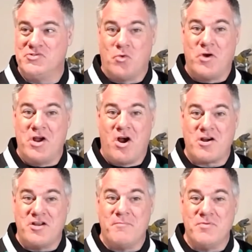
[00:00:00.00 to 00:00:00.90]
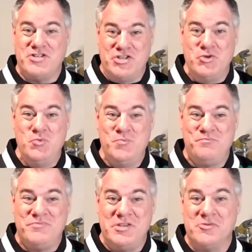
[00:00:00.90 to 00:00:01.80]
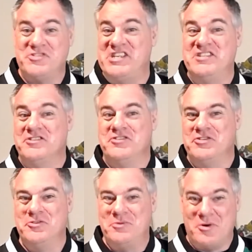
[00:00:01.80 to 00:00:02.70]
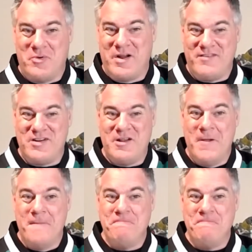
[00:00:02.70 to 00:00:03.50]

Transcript: story arc number 2, season 2 or whatever,